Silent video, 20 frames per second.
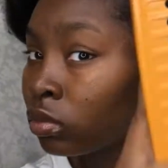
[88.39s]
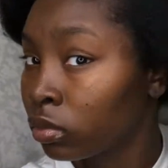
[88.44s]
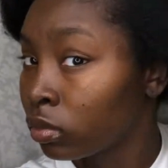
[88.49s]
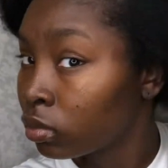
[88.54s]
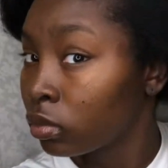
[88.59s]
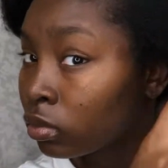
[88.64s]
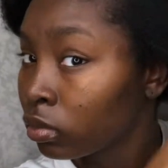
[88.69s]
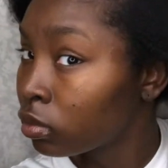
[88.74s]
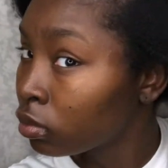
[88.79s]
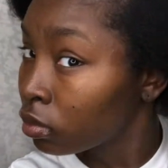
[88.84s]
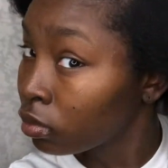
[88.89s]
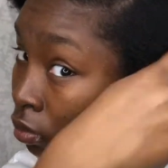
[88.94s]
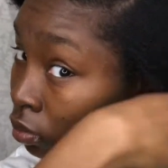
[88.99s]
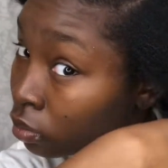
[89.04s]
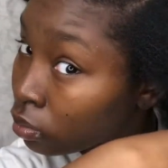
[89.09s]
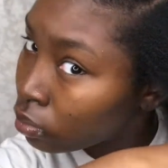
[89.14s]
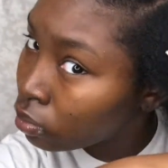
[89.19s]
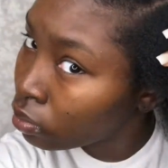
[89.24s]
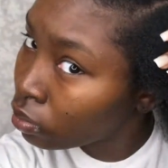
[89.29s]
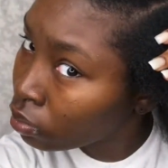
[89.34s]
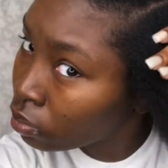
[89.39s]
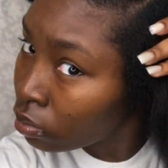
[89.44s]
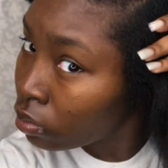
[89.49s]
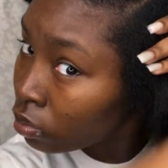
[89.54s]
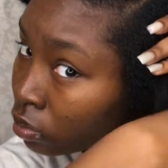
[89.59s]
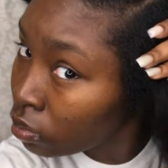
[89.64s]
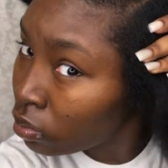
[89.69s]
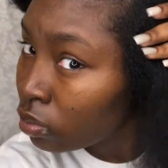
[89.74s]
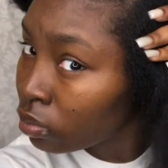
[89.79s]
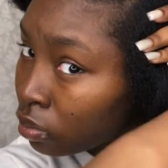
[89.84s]
enough about me, let's
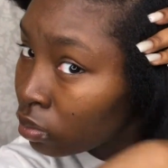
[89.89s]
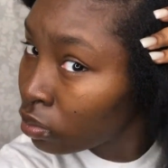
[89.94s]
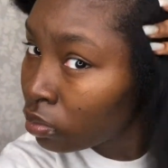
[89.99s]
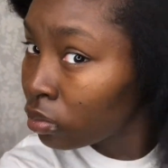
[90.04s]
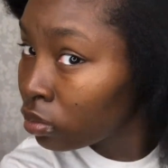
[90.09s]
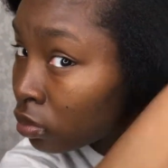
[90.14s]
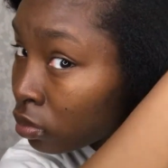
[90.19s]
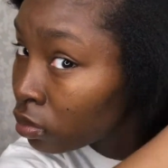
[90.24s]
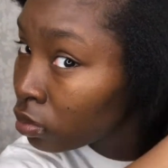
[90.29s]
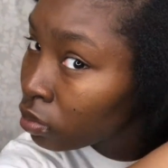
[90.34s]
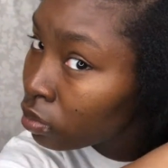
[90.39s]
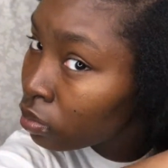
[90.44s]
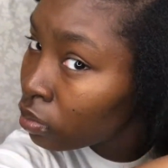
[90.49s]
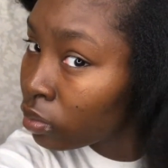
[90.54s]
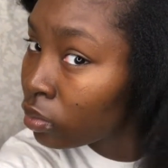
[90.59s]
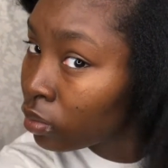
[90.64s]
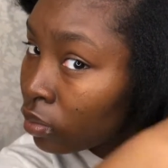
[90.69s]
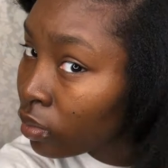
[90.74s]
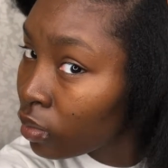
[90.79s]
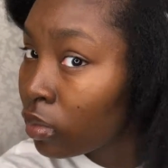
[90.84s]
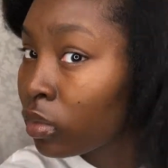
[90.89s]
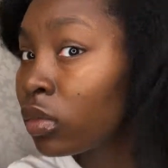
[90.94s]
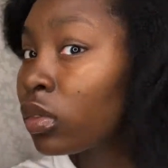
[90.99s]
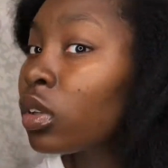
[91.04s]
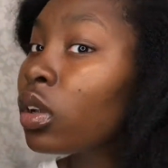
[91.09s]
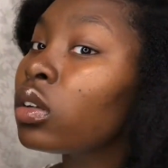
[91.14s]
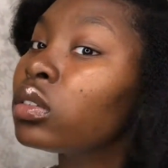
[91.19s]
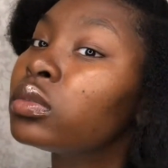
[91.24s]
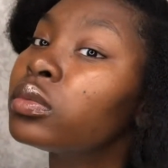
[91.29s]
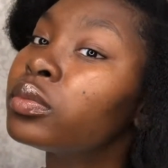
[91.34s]
start talking about what I'm doing.
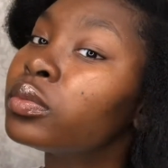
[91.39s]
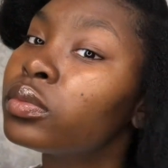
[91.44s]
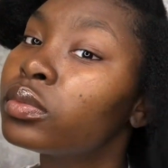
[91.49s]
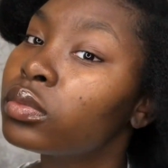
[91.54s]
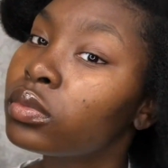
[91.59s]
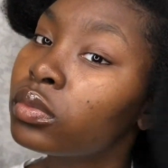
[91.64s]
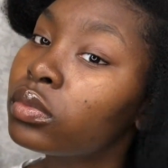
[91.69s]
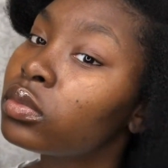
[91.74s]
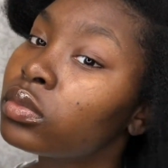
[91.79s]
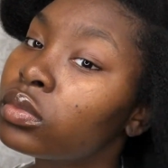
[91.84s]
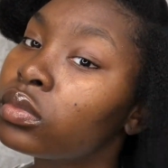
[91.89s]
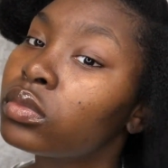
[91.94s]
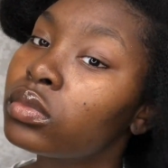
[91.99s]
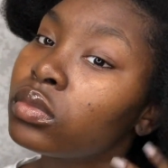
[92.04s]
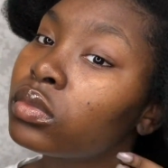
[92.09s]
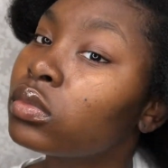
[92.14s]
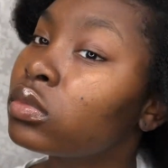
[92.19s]
So I just